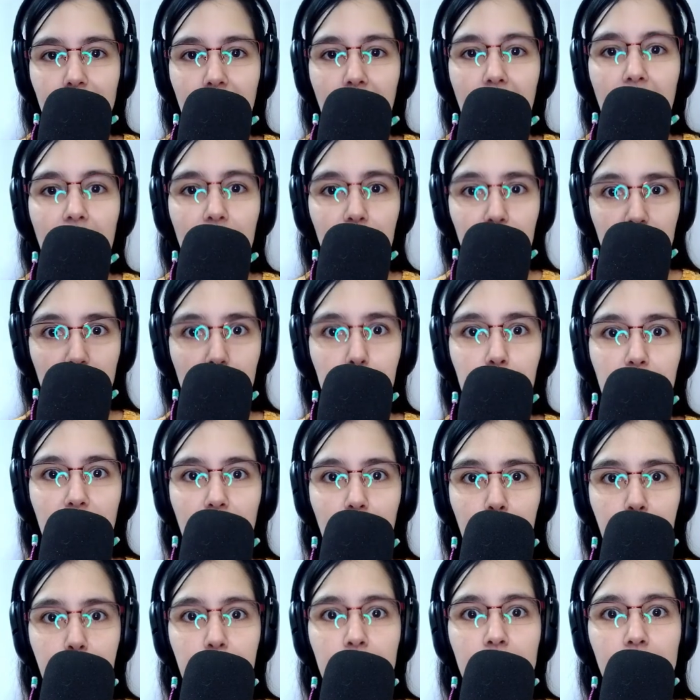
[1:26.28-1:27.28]
having a
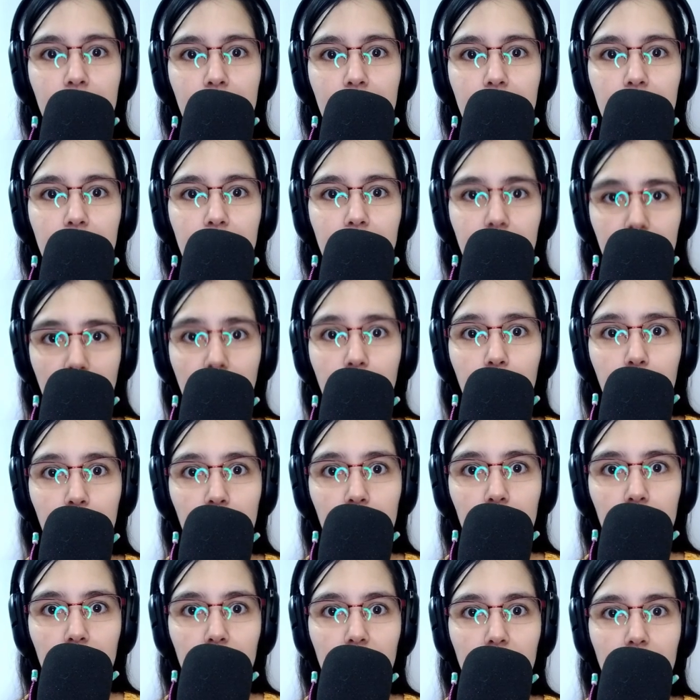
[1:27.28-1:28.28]
backup save.
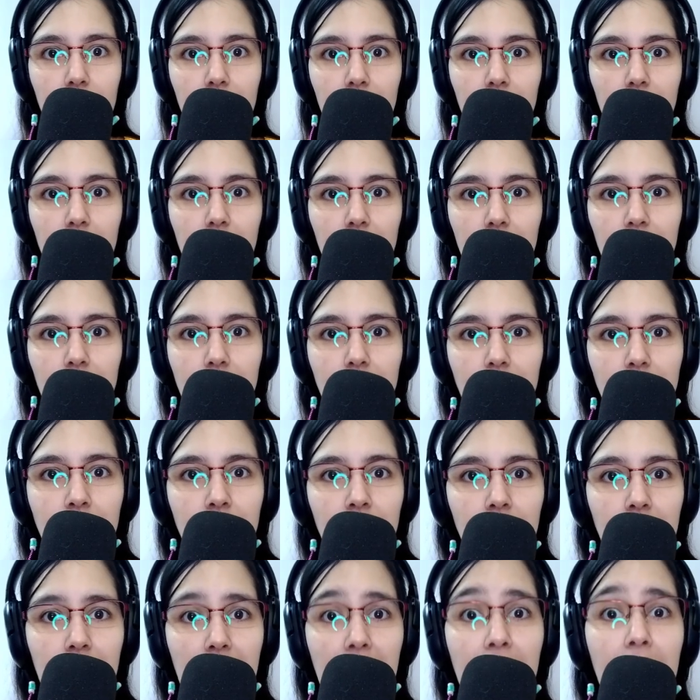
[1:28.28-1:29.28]

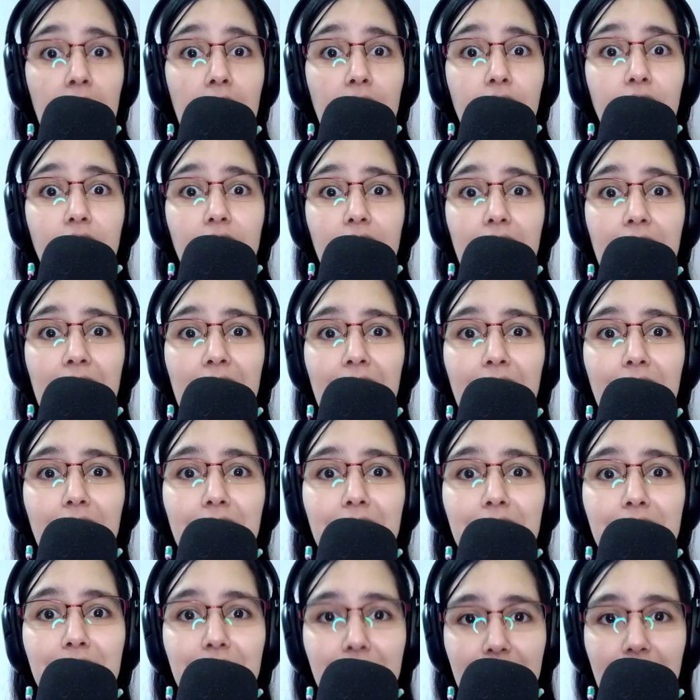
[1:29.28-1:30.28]
And I
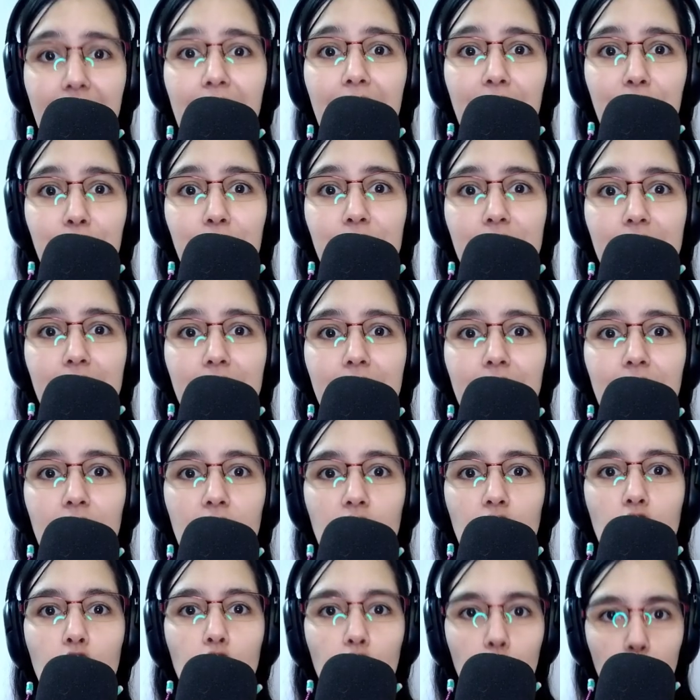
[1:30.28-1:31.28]
saved
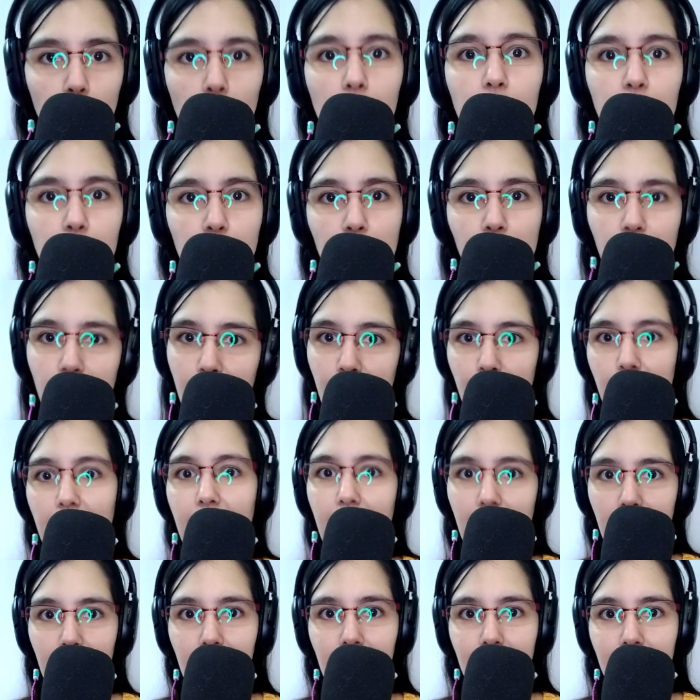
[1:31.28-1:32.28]
over the
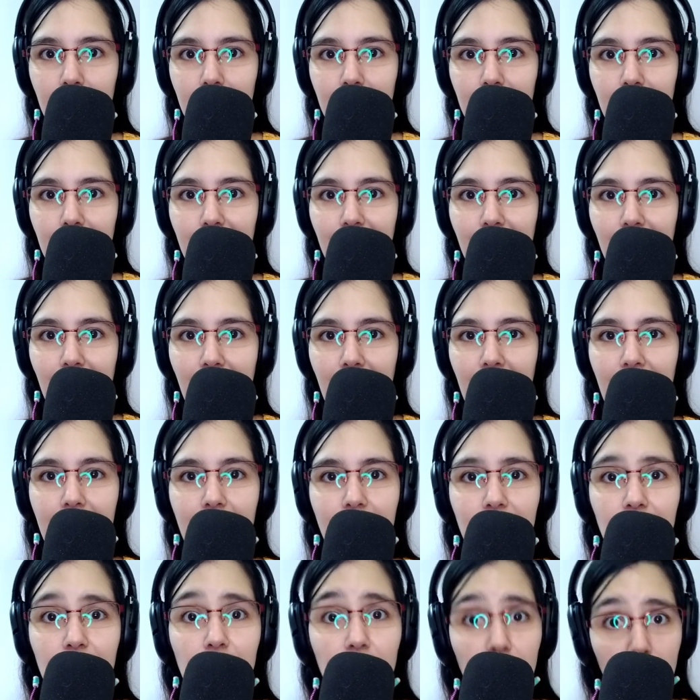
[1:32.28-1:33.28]
thing. I
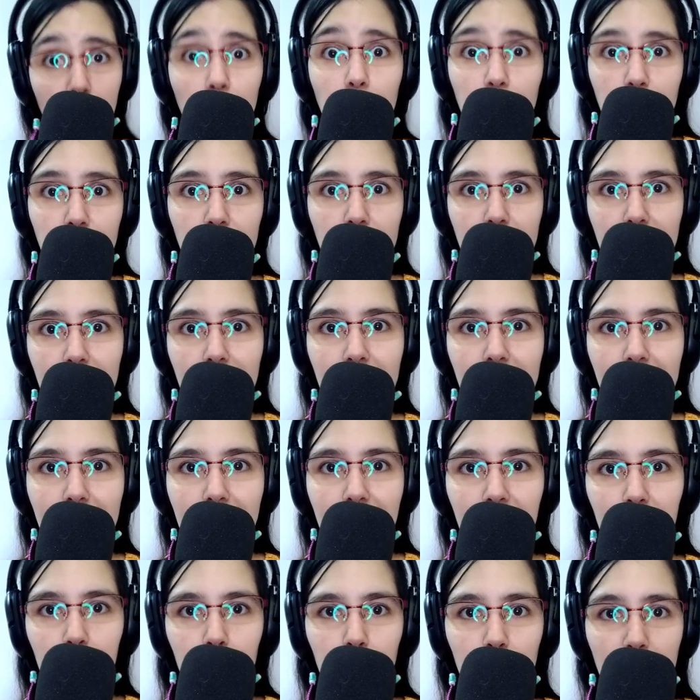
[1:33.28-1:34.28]
closed
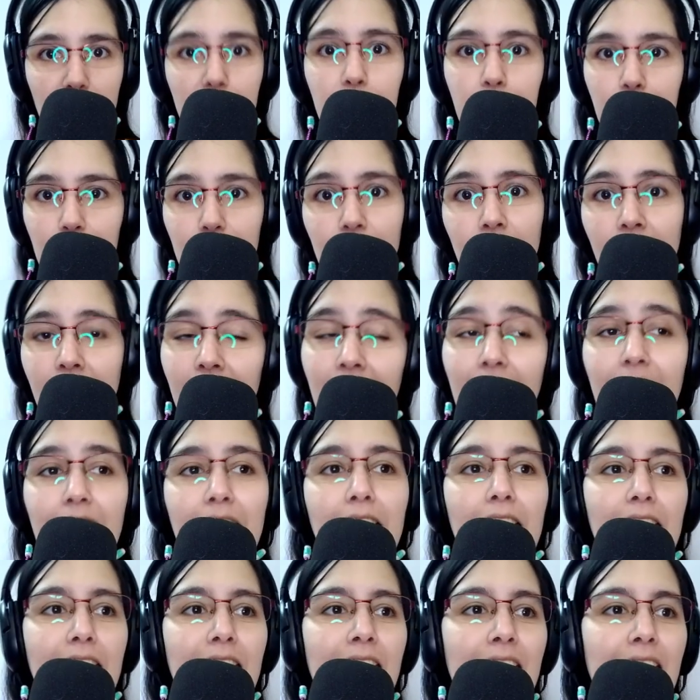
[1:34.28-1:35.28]
Reaper.
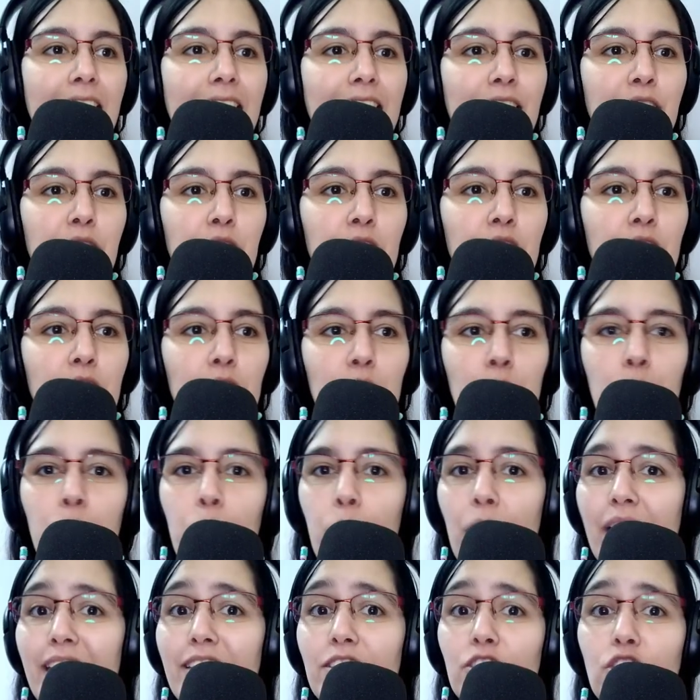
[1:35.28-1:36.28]
I
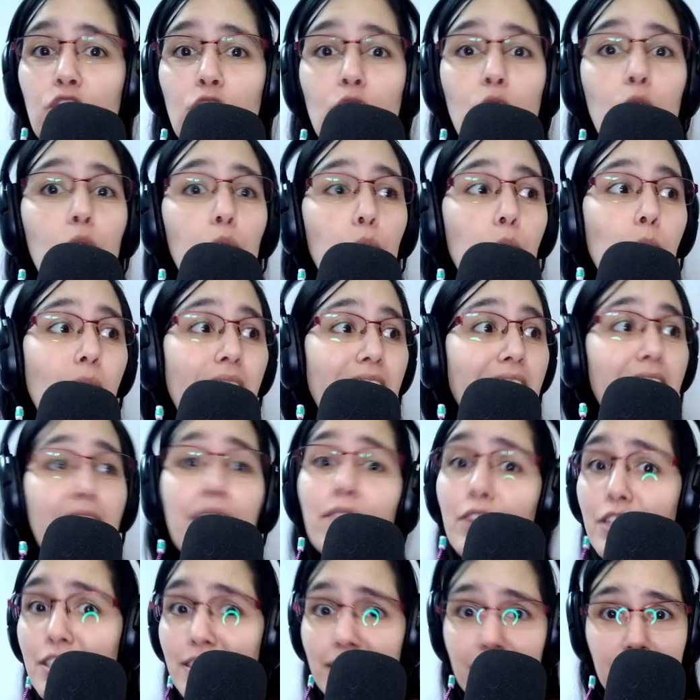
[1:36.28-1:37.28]
went to do
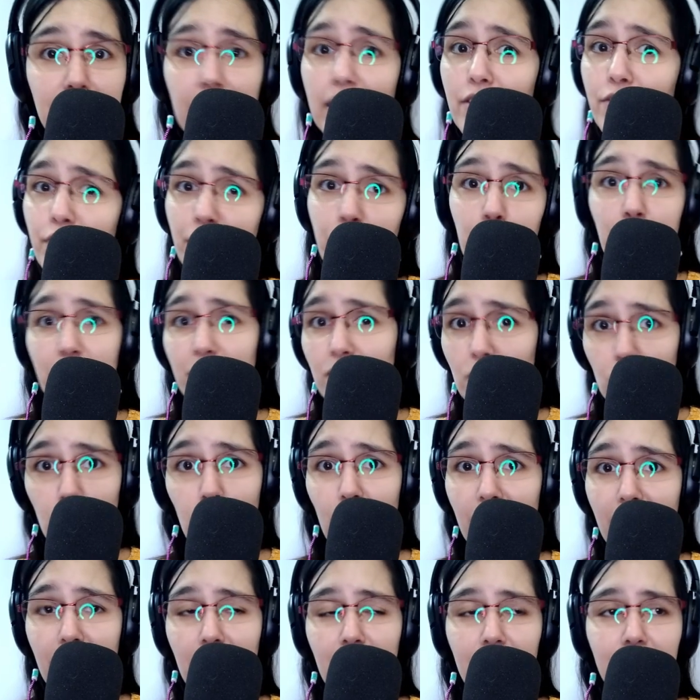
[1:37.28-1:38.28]
whatever stuff I was
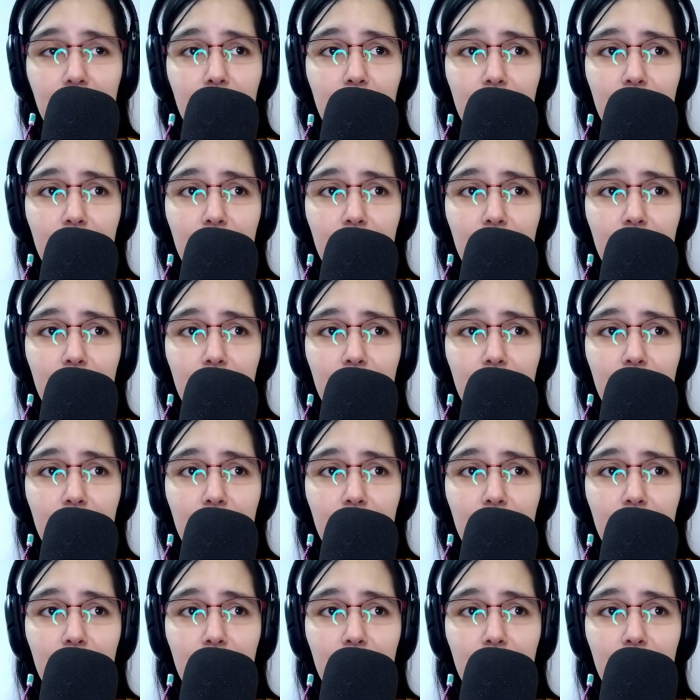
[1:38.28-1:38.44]
doing.